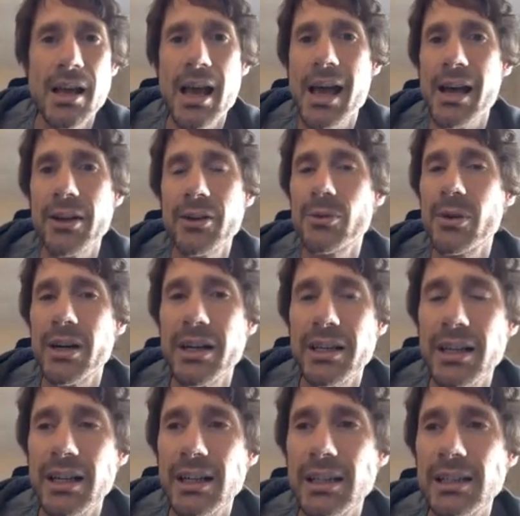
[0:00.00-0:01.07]
How do
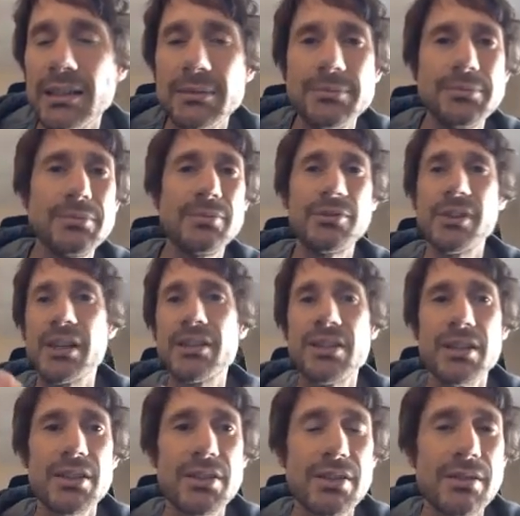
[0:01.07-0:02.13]
I fix
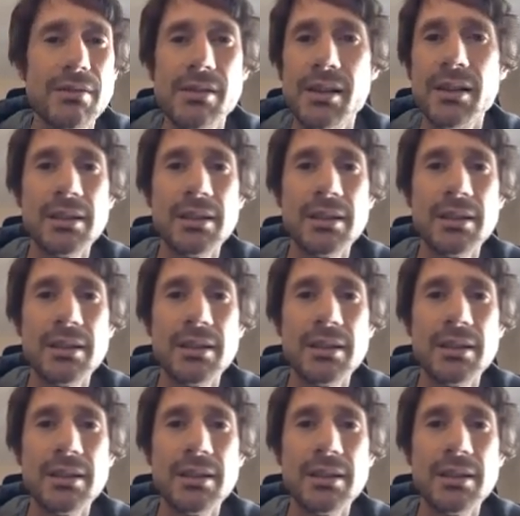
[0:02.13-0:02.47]
this?